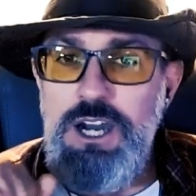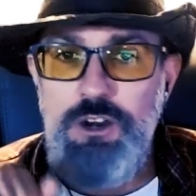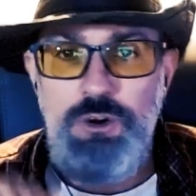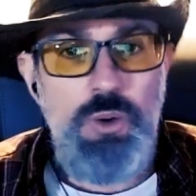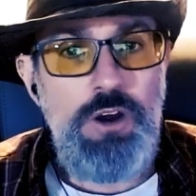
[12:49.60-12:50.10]

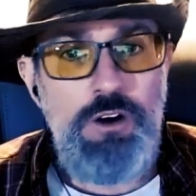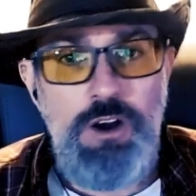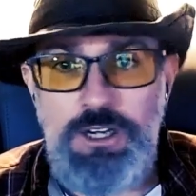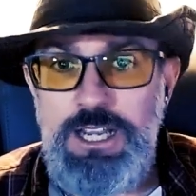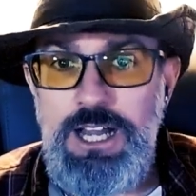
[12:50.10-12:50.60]
underwater
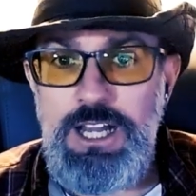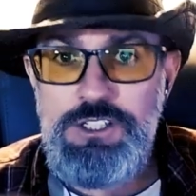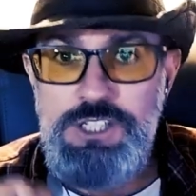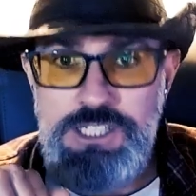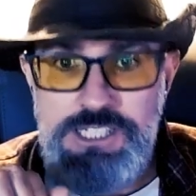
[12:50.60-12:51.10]

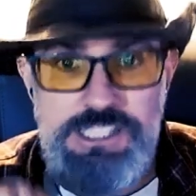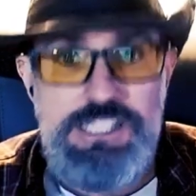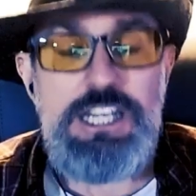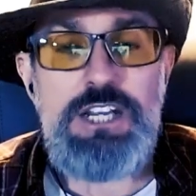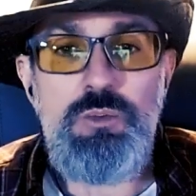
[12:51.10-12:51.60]
archaeology,
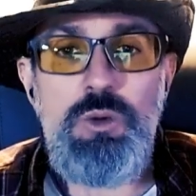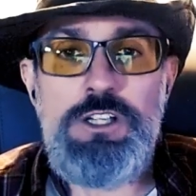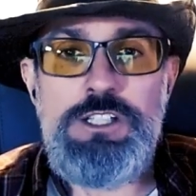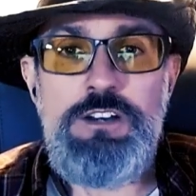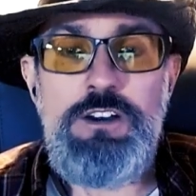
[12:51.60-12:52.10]
seeing
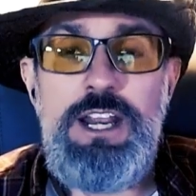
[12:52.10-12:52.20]
what is under.